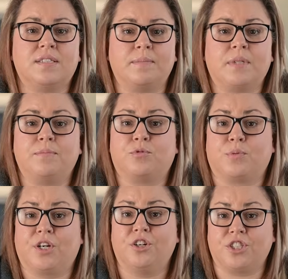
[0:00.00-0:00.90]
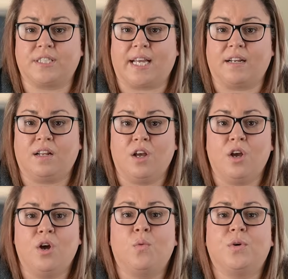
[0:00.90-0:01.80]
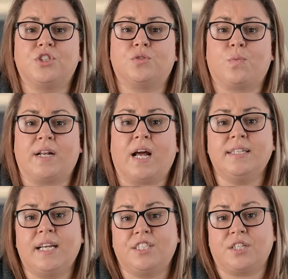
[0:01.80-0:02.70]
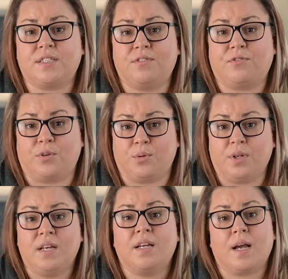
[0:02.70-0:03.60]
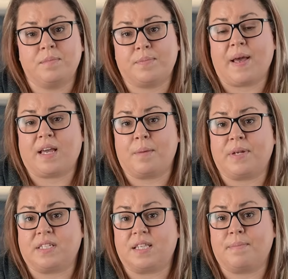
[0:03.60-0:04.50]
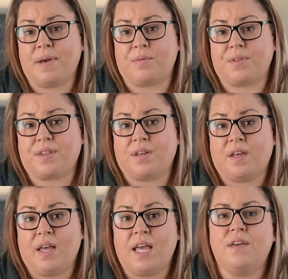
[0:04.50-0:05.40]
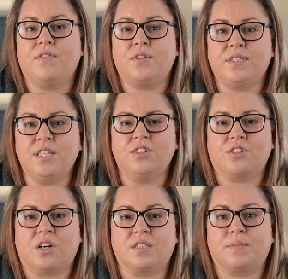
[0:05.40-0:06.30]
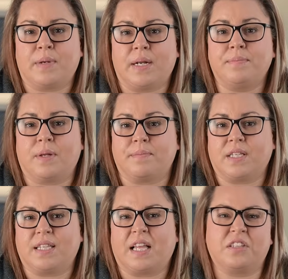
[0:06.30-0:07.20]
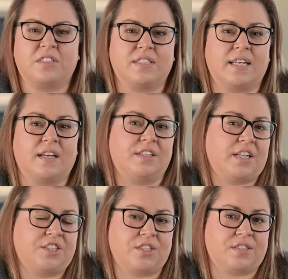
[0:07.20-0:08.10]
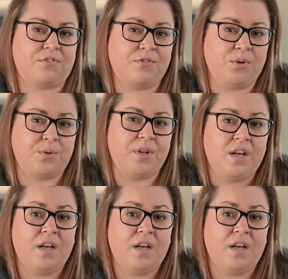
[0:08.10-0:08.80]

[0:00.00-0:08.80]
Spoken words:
sometimes regurgitate, which is when undigested food comes back up into the mouth. If you see your dog spit up something that looks like undigested food,